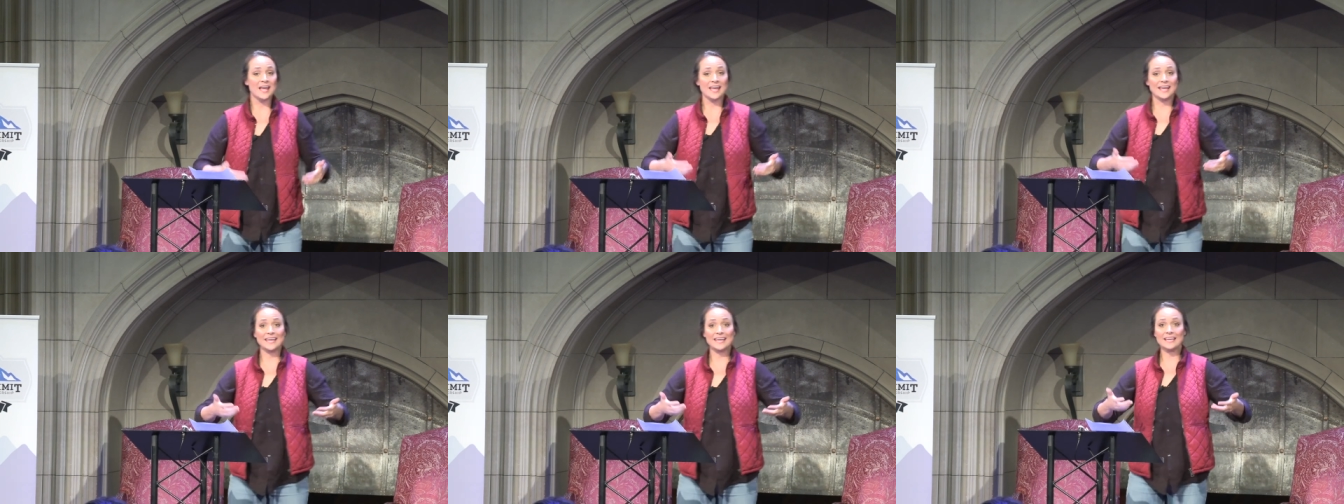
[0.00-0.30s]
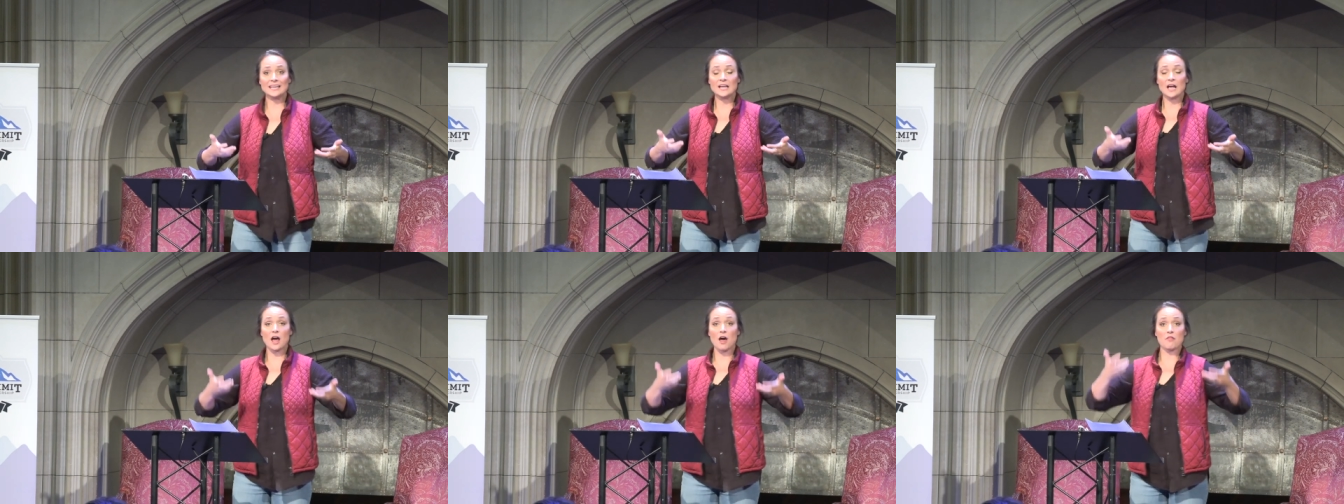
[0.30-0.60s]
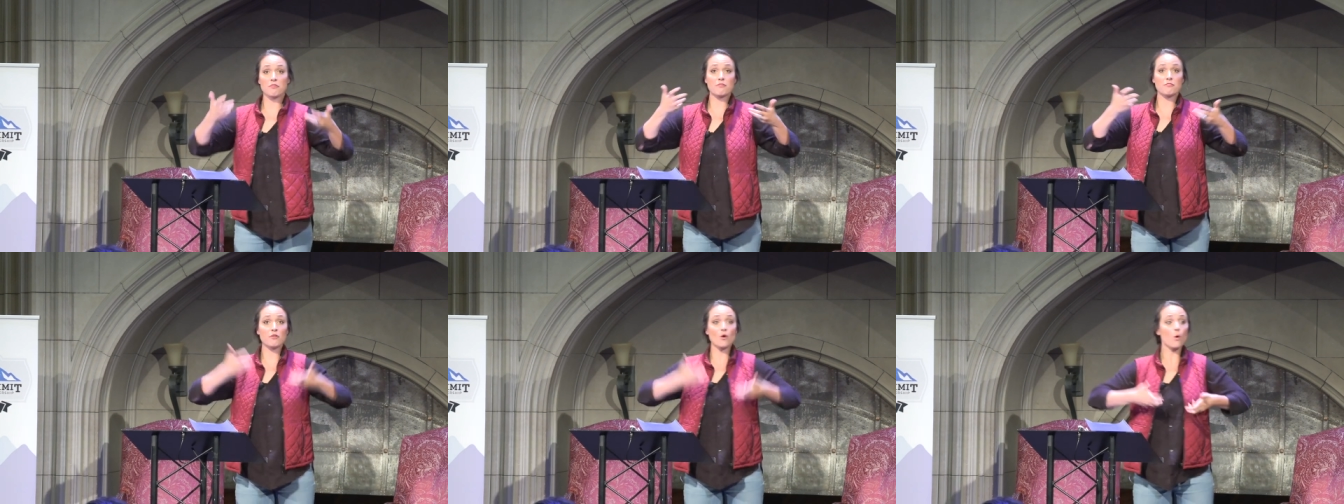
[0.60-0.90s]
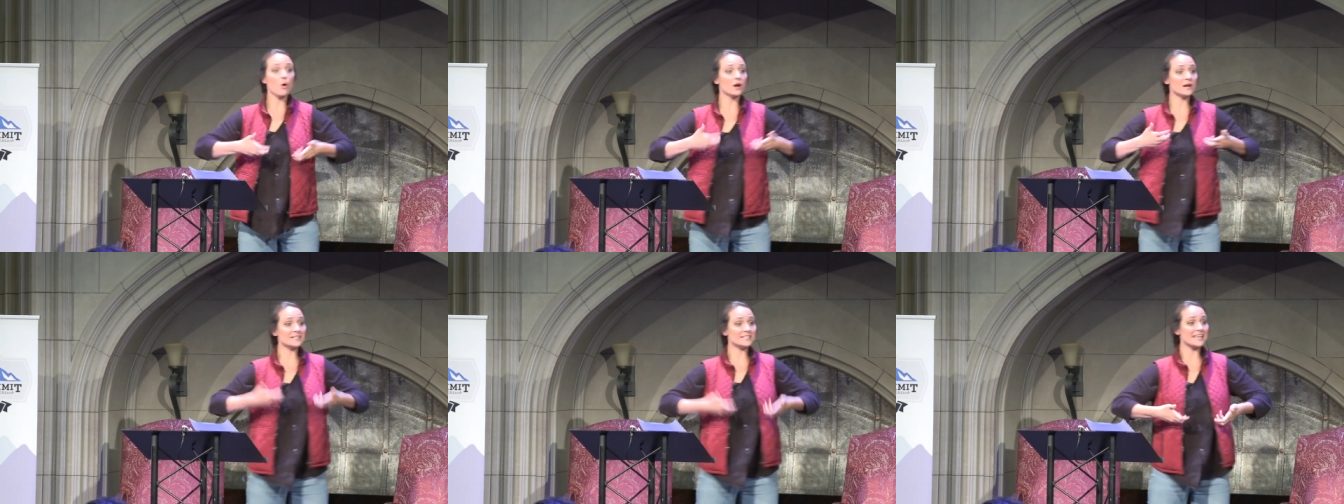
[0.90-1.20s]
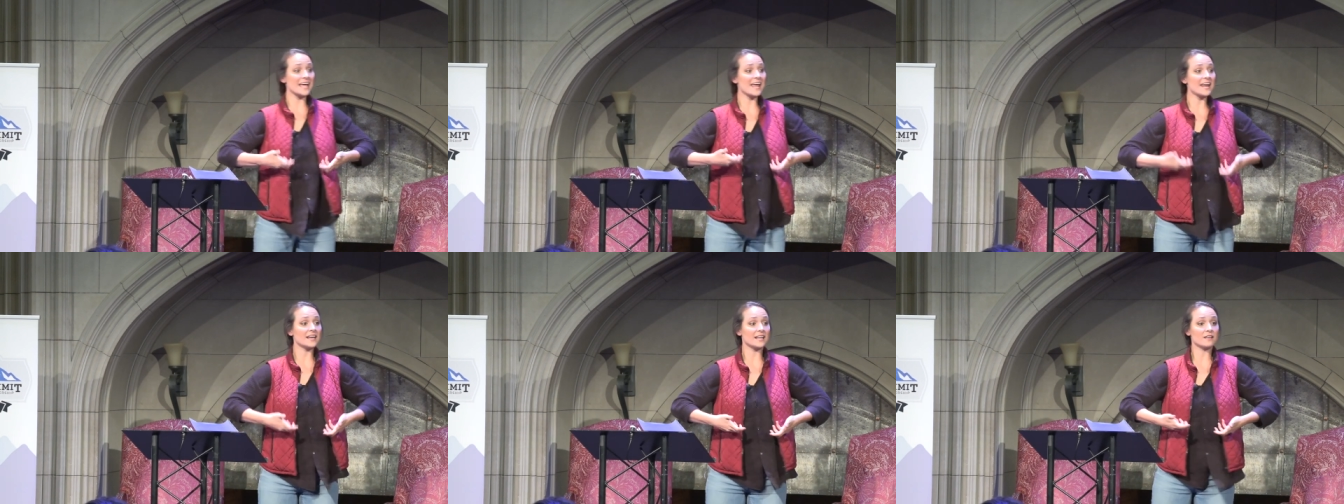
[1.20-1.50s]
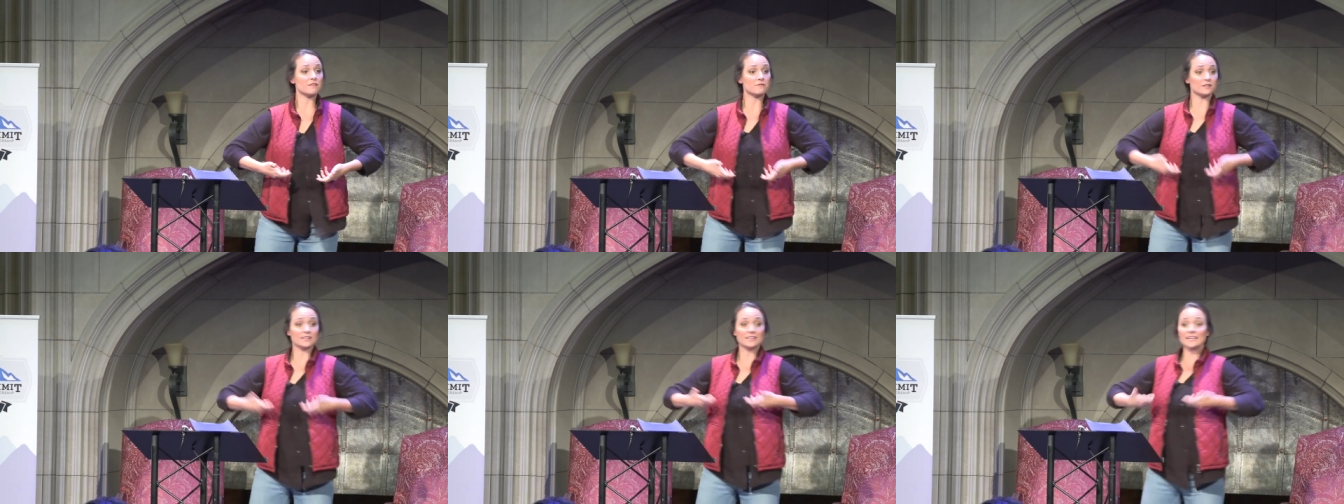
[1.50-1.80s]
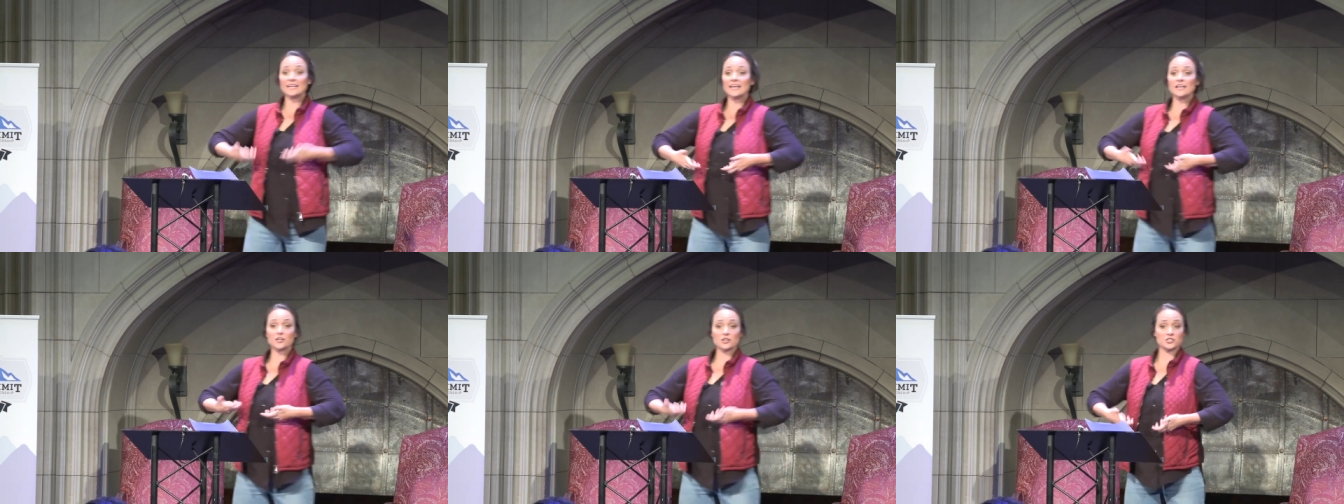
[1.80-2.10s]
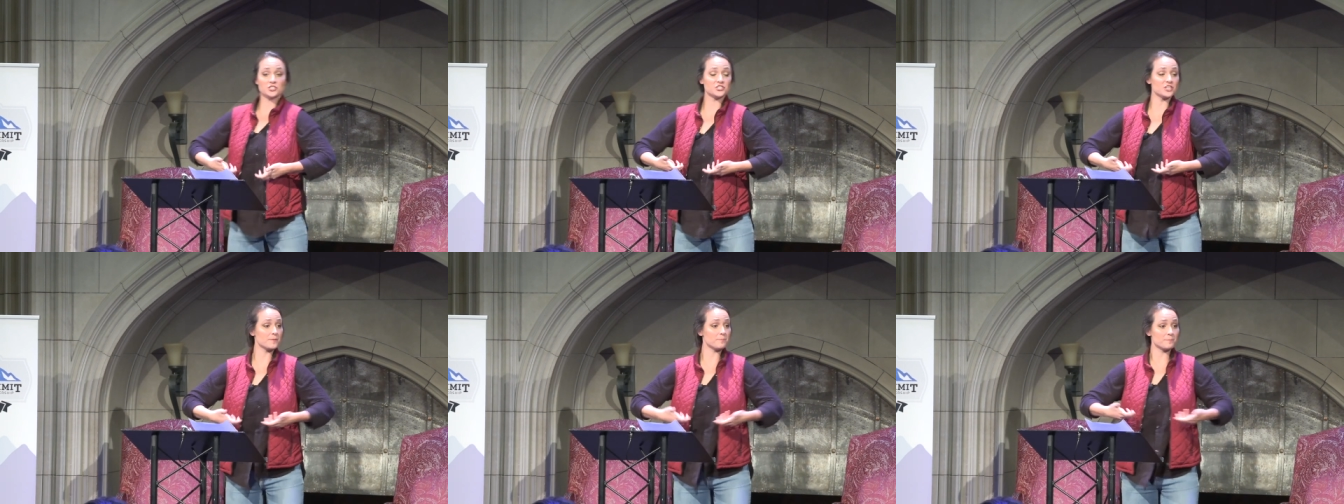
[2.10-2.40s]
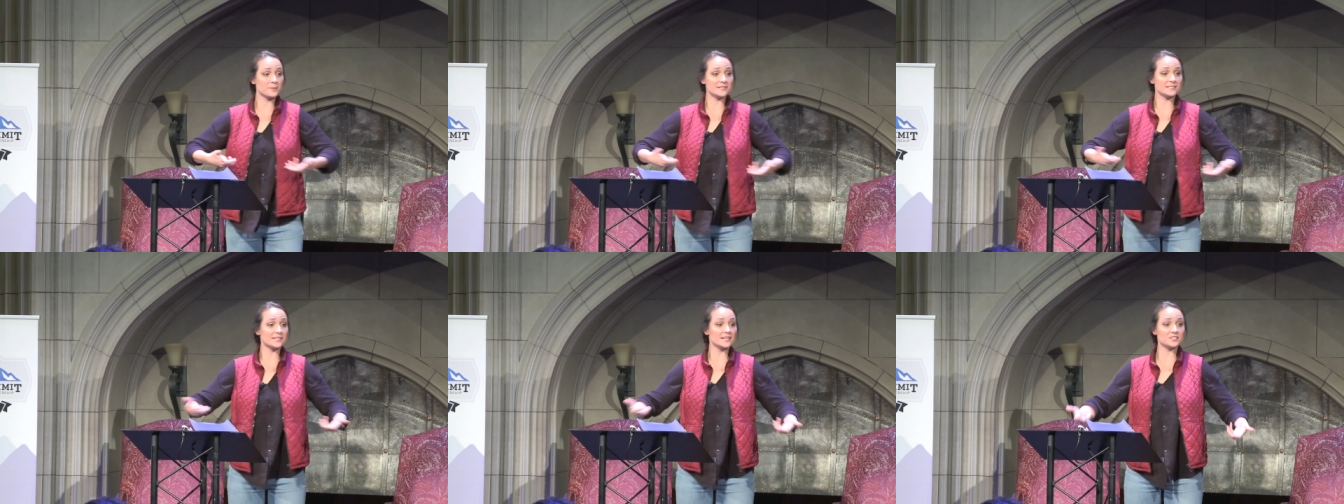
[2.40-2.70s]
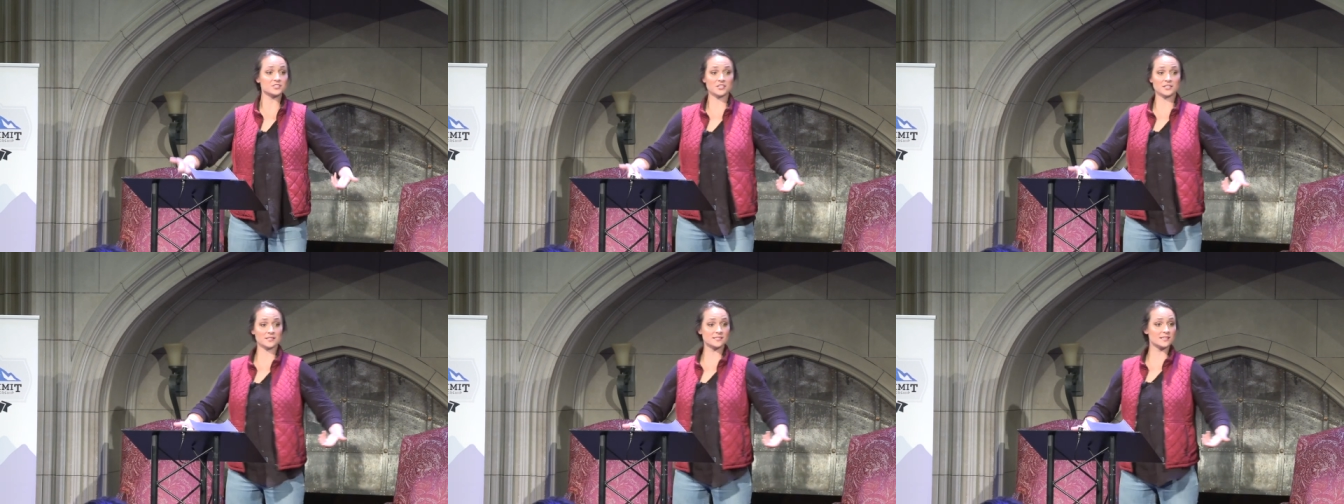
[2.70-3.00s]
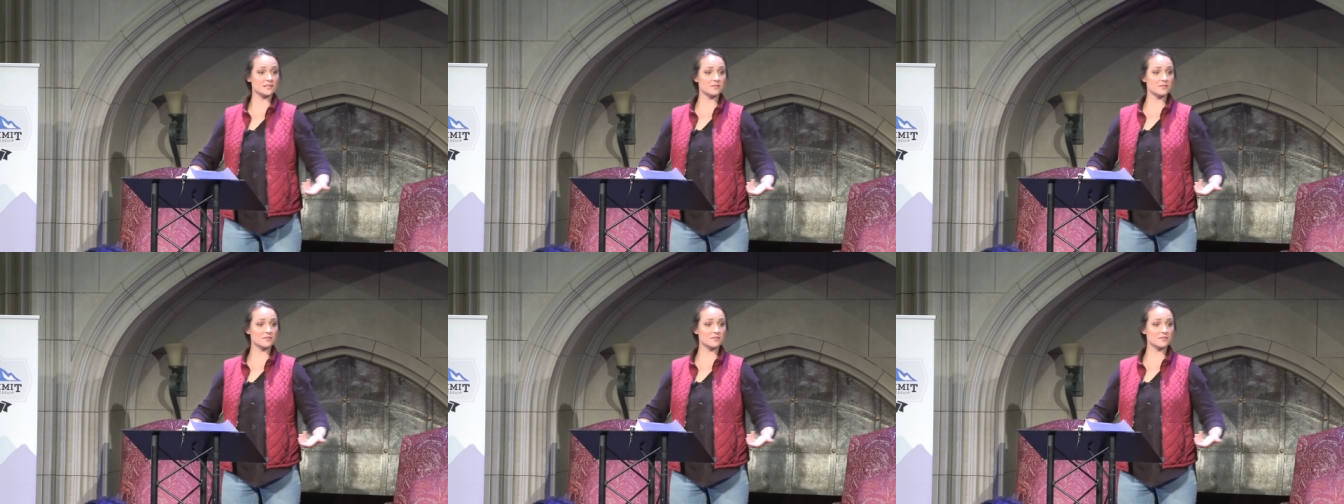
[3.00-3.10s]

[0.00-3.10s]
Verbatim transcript: in authoritative leadership positions